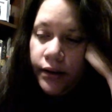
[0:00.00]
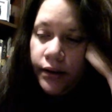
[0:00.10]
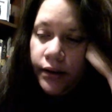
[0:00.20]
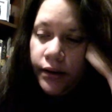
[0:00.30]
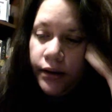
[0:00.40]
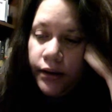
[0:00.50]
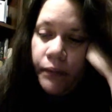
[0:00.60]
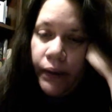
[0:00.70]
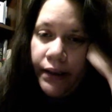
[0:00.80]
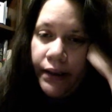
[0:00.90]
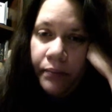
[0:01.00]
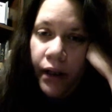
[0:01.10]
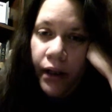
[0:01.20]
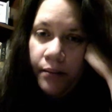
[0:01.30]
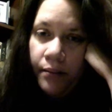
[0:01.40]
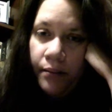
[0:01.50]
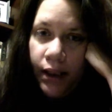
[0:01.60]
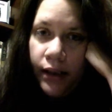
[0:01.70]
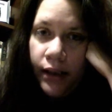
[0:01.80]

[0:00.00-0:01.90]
just put this behind me.